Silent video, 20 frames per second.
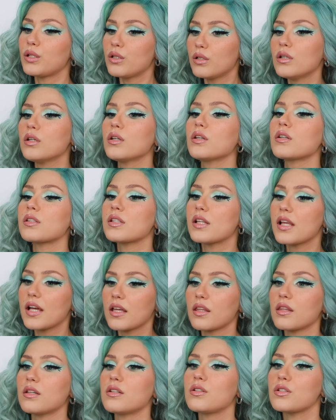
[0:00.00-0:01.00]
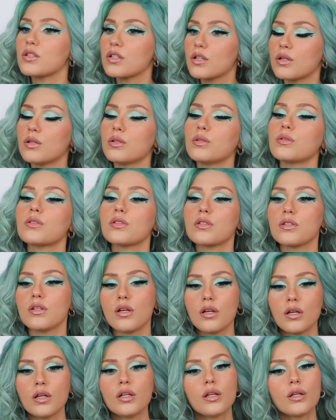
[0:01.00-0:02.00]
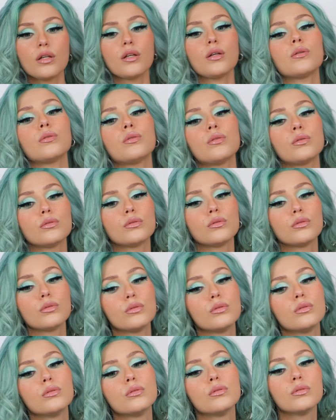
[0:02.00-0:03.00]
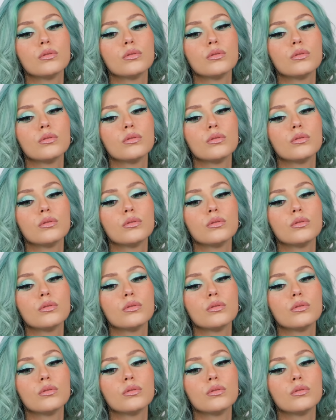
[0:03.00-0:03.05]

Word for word: looks like the joke's on you.